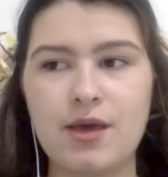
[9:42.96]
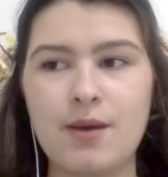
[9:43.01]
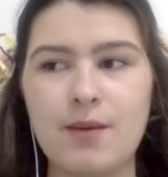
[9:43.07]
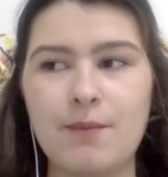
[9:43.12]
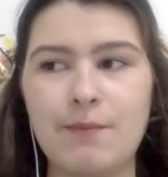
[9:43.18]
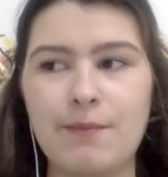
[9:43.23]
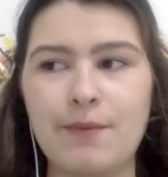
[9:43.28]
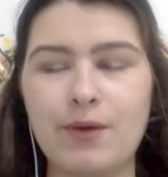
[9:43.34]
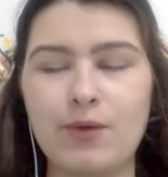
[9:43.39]

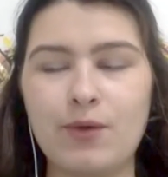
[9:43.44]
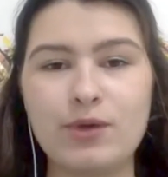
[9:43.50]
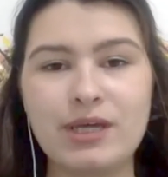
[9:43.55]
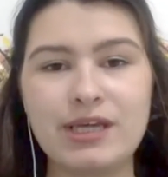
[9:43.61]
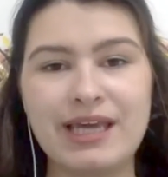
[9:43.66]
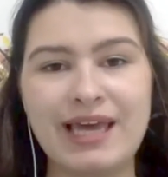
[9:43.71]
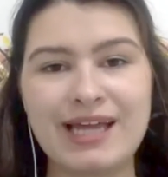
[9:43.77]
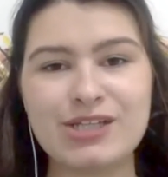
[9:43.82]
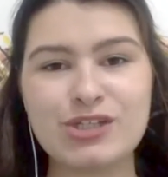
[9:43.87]
But
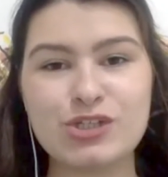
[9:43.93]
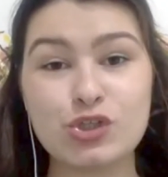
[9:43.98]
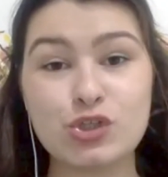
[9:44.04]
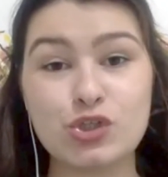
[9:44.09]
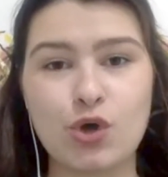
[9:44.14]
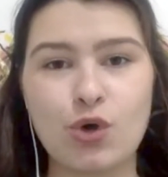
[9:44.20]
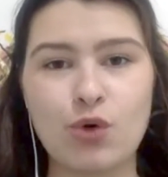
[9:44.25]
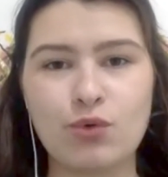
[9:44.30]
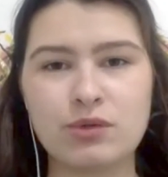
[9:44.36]
we get
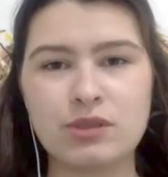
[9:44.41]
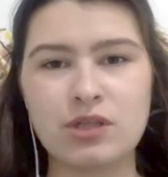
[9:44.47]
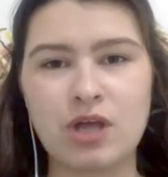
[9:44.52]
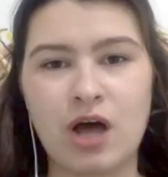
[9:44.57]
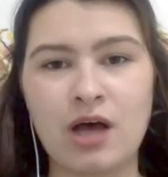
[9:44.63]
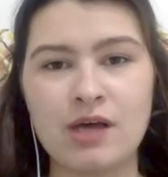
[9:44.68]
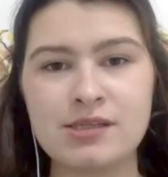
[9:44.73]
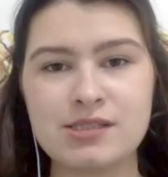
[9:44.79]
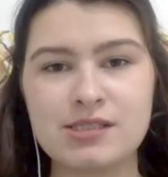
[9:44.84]
so
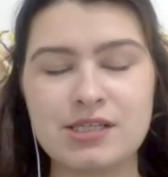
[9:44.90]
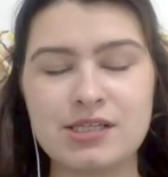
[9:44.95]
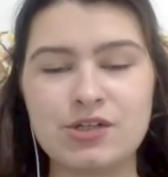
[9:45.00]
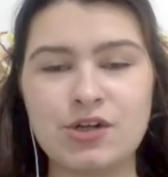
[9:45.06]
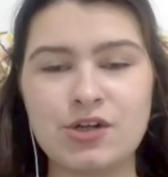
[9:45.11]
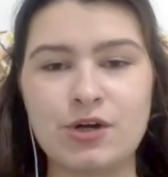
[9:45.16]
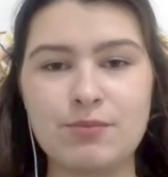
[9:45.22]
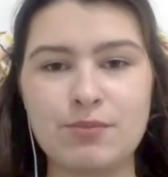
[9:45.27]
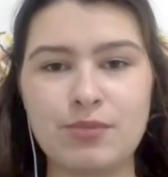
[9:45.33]
lost in
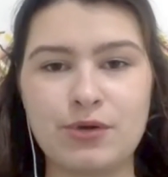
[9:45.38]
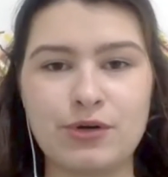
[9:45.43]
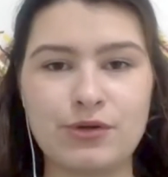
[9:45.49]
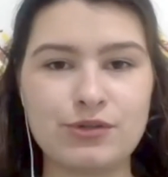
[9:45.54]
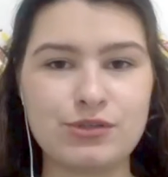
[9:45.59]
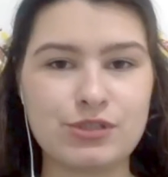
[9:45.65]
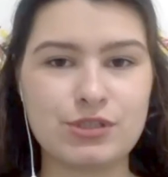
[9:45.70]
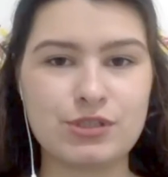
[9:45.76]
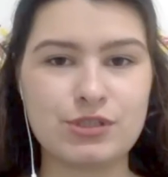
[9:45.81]
our
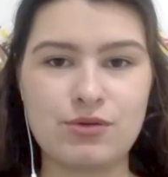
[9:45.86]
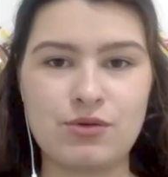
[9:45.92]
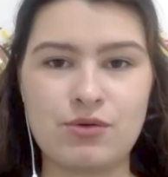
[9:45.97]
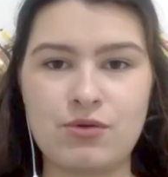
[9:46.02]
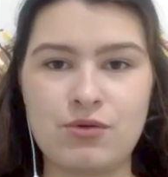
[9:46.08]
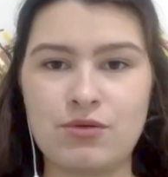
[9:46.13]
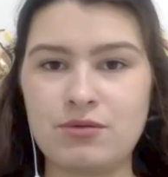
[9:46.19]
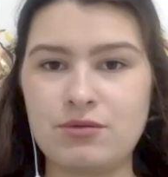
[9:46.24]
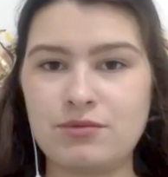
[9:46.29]

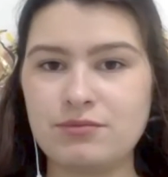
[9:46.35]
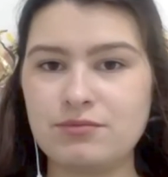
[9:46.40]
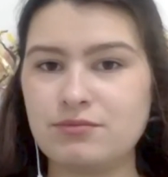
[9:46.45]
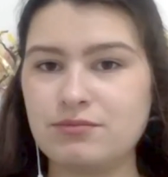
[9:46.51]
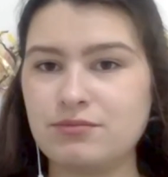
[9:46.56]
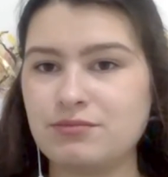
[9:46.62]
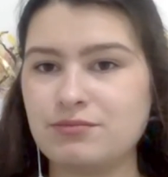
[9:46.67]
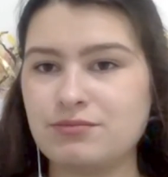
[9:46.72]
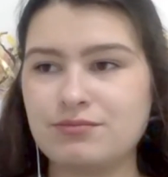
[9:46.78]
personal
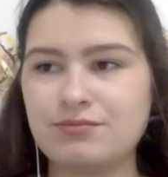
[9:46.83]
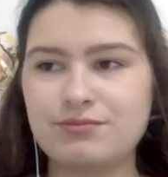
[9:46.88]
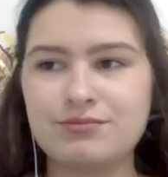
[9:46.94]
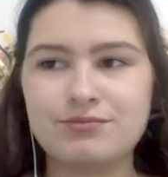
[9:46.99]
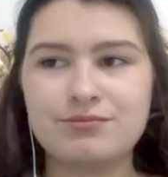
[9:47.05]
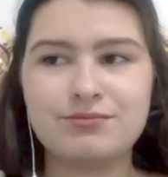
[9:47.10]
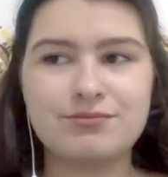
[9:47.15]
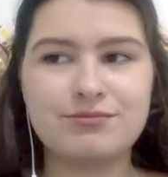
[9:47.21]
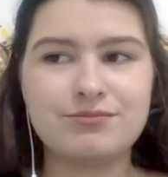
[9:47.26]

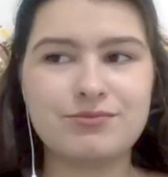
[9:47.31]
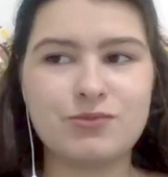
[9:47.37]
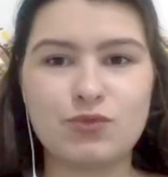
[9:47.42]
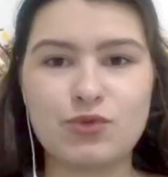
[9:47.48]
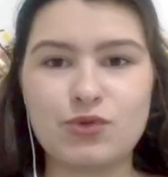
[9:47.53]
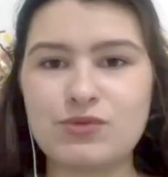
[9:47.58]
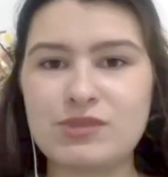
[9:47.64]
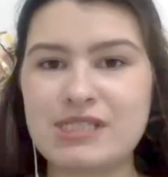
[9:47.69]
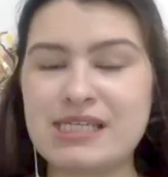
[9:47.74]

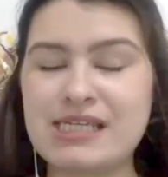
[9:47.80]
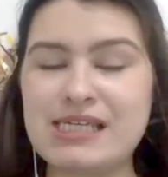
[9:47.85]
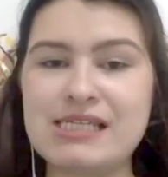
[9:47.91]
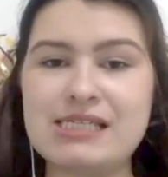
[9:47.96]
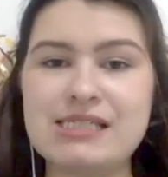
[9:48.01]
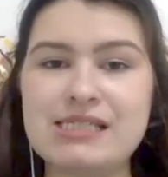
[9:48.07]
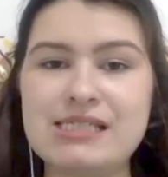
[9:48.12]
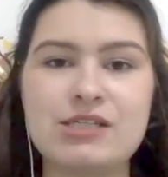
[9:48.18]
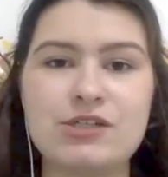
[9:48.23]

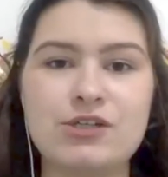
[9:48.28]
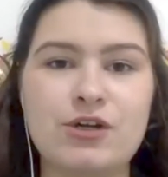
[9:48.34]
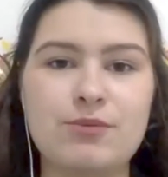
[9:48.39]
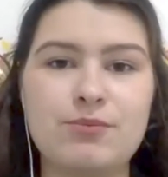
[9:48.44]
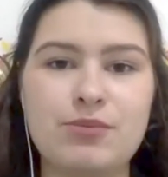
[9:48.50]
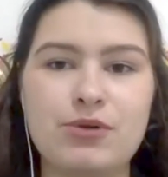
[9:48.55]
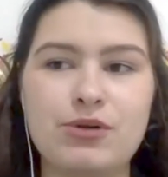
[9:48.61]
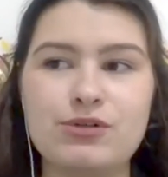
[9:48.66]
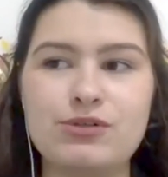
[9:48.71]
routines and
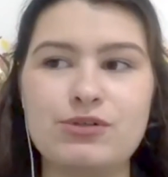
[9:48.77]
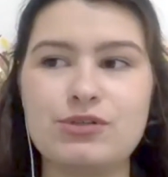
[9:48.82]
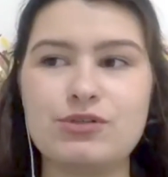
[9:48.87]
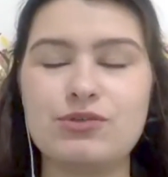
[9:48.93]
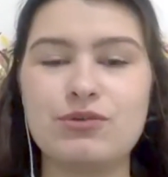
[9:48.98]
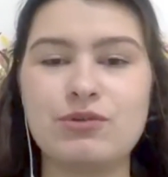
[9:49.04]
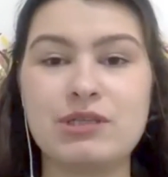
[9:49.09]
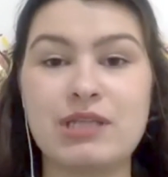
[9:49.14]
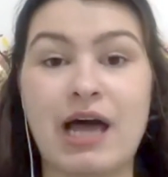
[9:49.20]
our
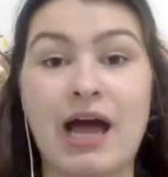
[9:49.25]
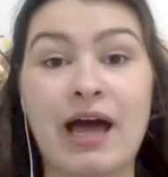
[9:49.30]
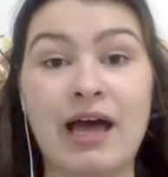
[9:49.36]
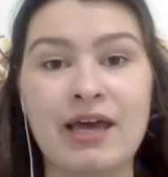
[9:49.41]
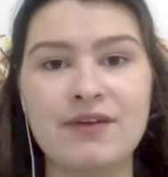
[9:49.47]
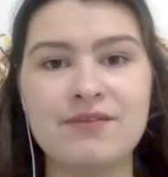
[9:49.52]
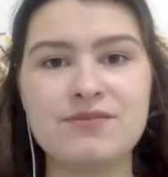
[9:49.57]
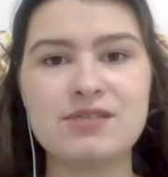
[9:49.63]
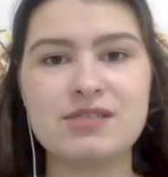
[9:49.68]
personal
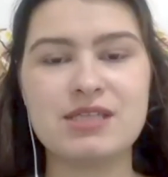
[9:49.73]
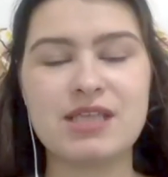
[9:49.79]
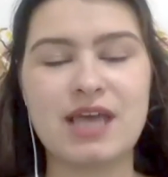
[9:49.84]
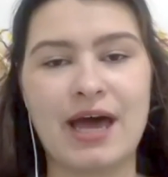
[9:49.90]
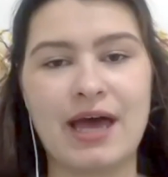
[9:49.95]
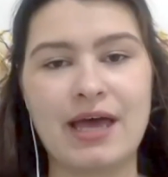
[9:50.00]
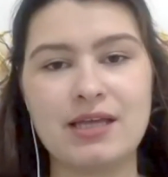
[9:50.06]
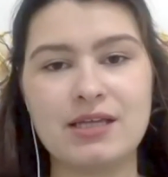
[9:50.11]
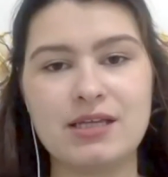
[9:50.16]
lives that